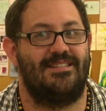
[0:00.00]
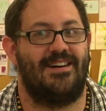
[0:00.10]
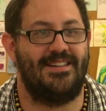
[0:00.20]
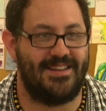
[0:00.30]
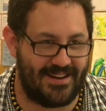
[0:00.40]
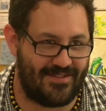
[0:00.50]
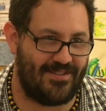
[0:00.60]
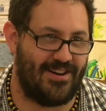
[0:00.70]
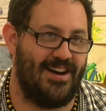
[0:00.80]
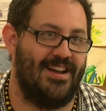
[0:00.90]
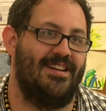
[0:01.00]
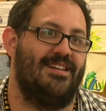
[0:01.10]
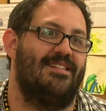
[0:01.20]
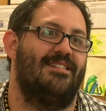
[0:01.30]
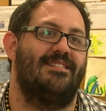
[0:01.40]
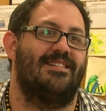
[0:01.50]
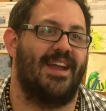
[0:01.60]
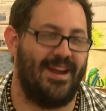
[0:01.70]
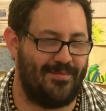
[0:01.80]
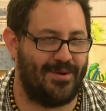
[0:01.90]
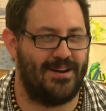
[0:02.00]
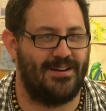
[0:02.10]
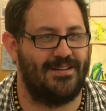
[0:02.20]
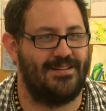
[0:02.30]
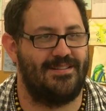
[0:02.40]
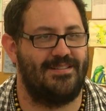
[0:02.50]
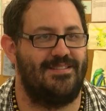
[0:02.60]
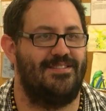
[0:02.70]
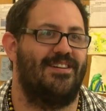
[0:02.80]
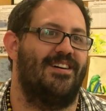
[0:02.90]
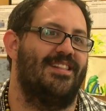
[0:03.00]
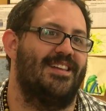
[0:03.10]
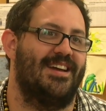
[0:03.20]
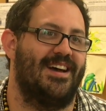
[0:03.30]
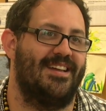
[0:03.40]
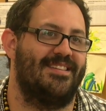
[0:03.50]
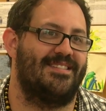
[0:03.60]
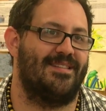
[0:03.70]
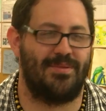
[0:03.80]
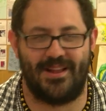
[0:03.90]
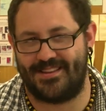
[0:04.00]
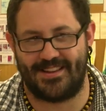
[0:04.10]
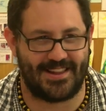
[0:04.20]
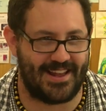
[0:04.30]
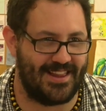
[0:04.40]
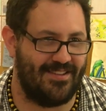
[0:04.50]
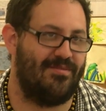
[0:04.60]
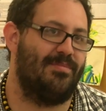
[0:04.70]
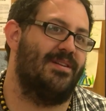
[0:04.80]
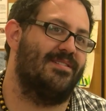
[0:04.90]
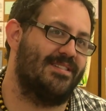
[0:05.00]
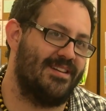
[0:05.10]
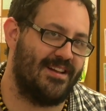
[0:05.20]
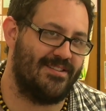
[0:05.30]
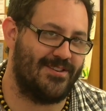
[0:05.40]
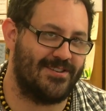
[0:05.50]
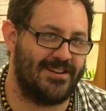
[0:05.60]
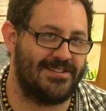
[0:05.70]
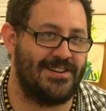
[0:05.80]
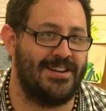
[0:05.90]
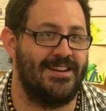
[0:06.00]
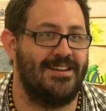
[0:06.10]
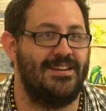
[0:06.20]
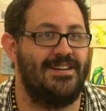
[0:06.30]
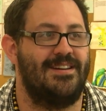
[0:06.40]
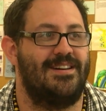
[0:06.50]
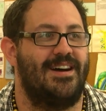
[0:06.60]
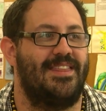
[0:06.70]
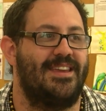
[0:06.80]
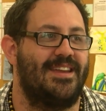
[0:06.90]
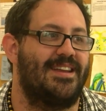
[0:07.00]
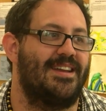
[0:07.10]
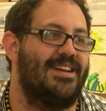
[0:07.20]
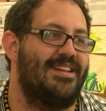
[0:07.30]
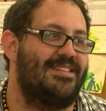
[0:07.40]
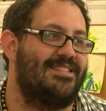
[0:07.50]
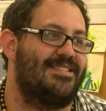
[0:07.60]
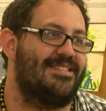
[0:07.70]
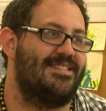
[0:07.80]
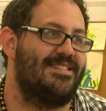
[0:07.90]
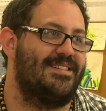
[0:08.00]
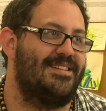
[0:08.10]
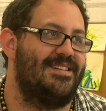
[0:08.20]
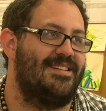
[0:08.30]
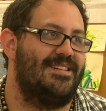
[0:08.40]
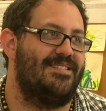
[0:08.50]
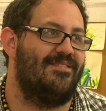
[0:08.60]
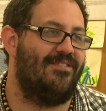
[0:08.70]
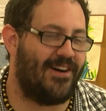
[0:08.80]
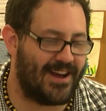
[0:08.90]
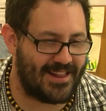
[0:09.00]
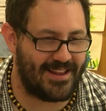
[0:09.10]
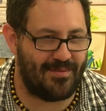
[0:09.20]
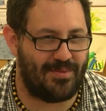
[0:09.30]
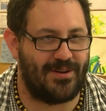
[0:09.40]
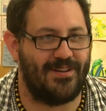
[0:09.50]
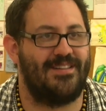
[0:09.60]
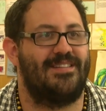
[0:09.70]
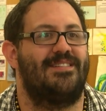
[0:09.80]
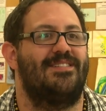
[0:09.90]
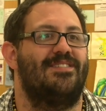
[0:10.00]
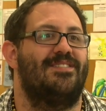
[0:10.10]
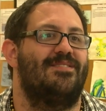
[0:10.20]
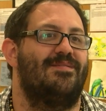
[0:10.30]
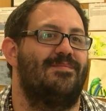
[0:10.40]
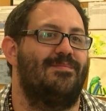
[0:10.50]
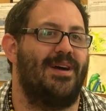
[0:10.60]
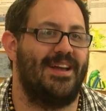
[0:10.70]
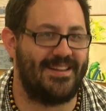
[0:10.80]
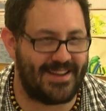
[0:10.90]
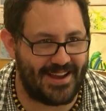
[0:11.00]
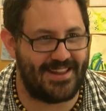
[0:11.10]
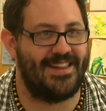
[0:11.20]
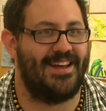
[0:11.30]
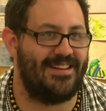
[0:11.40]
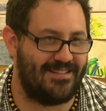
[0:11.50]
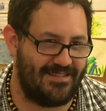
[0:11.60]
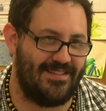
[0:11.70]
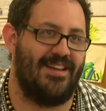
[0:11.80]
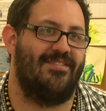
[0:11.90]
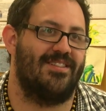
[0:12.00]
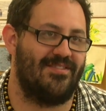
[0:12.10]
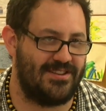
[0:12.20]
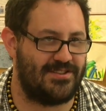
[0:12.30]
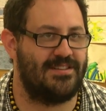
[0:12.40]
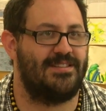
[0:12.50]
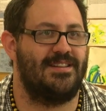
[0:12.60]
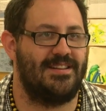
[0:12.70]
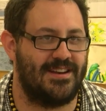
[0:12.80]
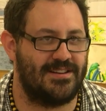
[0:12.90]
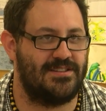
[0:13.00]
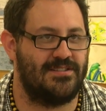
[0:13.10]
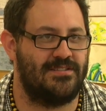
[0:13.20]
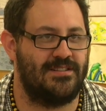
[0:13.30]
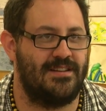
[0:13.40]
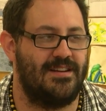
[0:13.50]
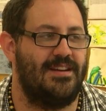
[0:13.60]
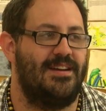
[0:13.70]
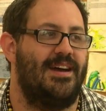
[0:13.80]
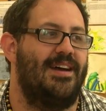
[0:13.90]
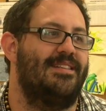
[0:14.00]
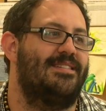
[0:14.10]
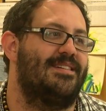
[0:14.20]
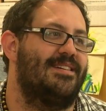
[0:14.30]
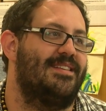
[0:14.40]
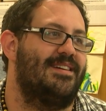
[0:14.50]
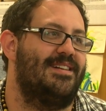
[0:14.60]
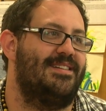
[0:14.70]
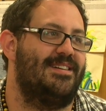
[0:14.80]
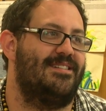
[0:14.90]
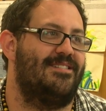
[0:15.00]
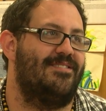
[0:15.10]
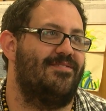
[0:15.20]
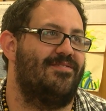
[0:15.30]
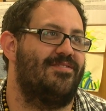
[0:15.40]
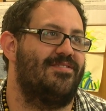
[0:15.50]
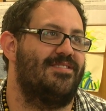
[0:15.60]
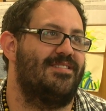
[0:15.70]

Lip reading: identify Canberra not only as the place that they live, but also Ngunnawal country. I think it's vitally important to maintain that level of interest in young children, and so the idea of